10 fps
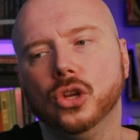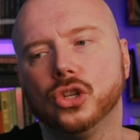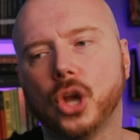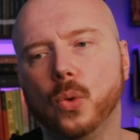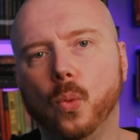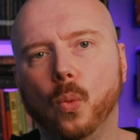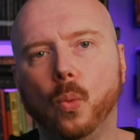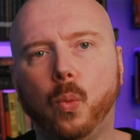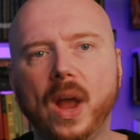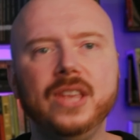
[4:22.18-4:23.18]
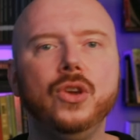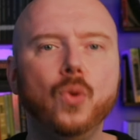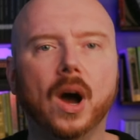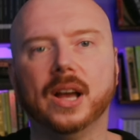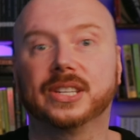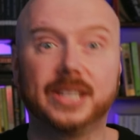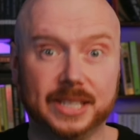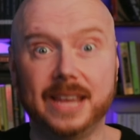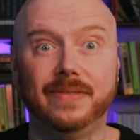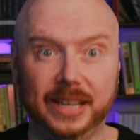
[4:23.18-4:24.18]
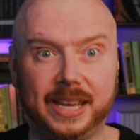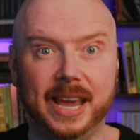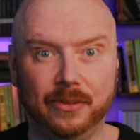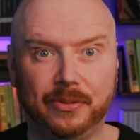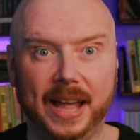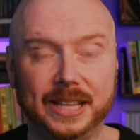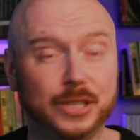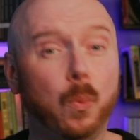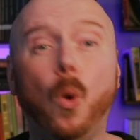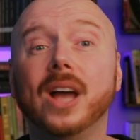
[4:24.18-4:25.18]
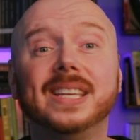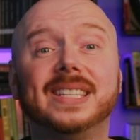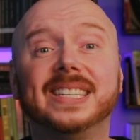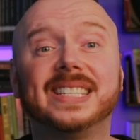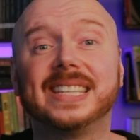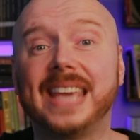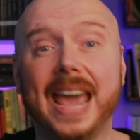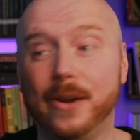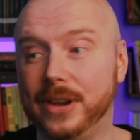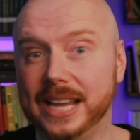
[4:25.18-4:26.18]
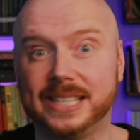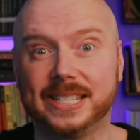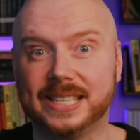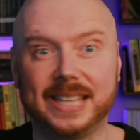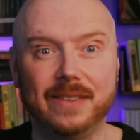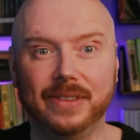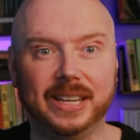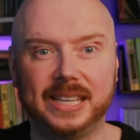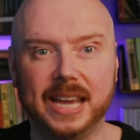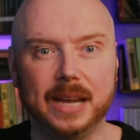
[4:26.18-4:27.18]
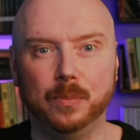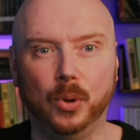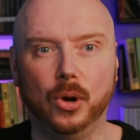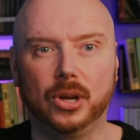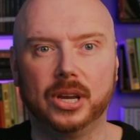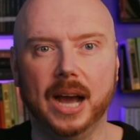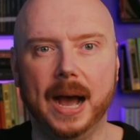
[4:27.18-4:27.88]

So when you ask Stephen King fans what is the scariest Stephen King book,